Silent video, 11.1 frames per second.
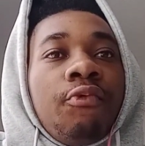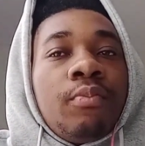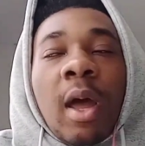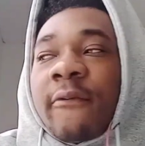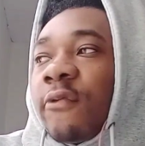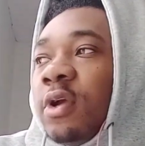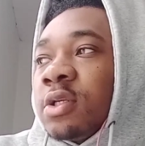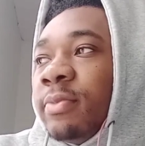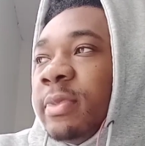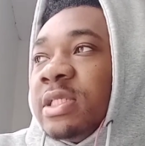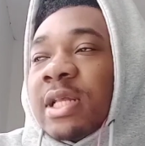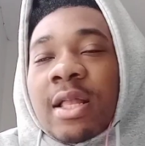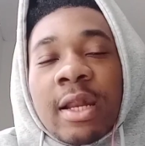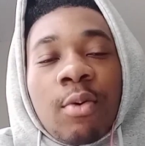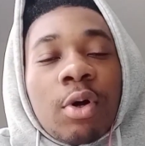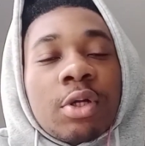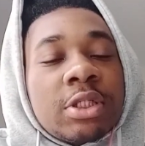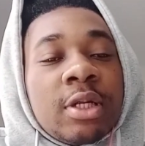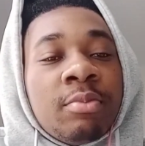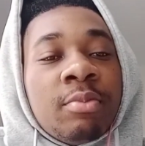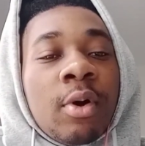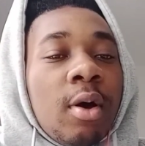Like Frieza be standing there watching
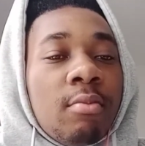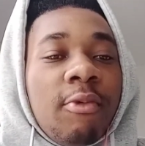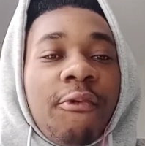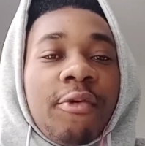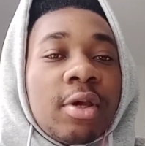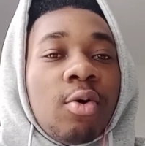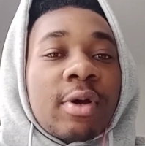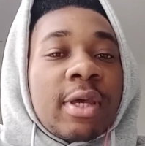him before you go